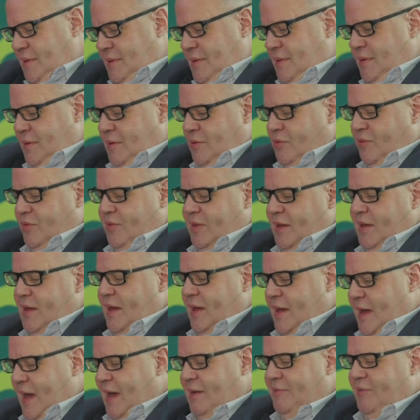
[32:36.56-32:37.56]
you're
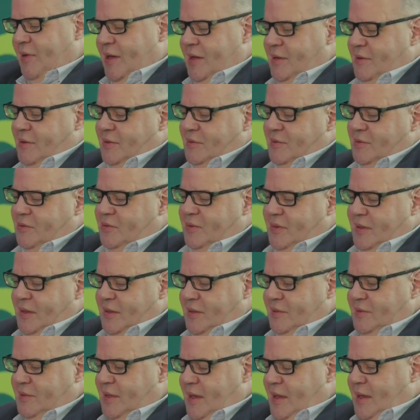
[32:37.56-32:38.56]
thinking, have I asked all
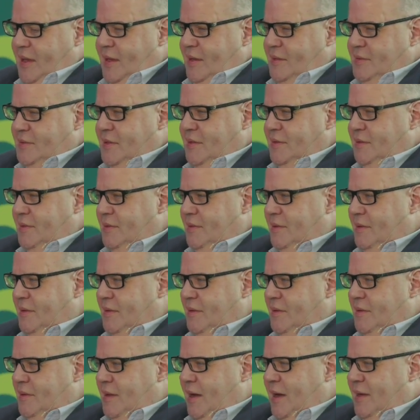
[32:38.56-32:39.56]
those? So
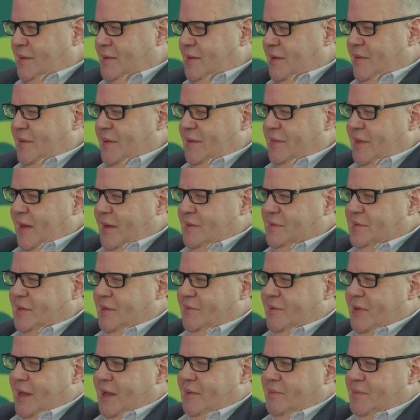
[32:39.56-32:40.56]
I don't think that's
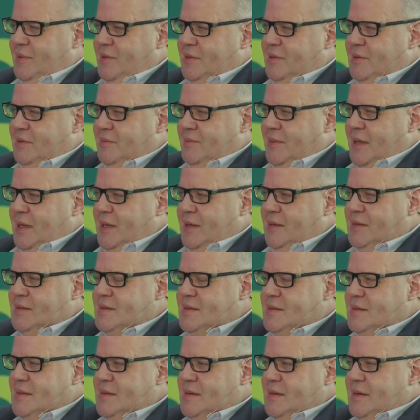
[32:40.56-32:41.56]
ever happened to me.
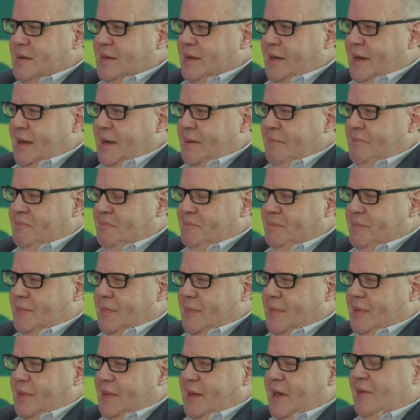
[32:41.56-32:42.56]

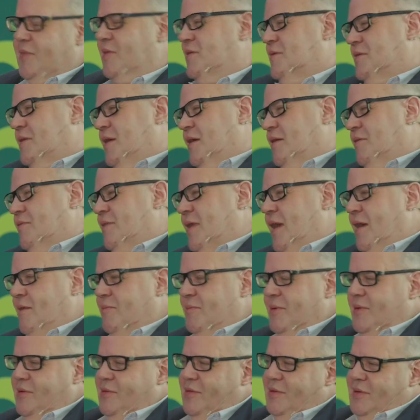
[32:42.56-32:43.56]
The other side of
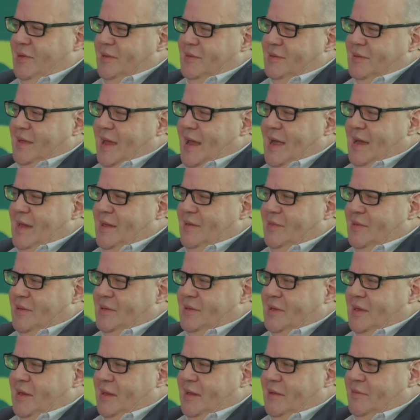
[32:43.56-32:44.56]
that, which is any
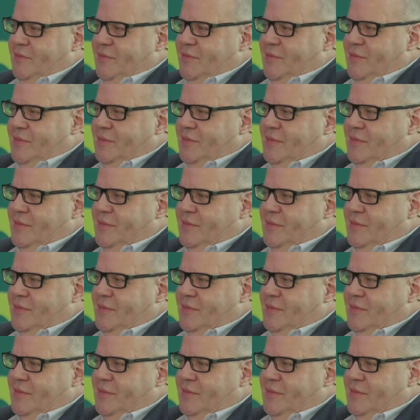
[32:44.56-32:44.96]
that I've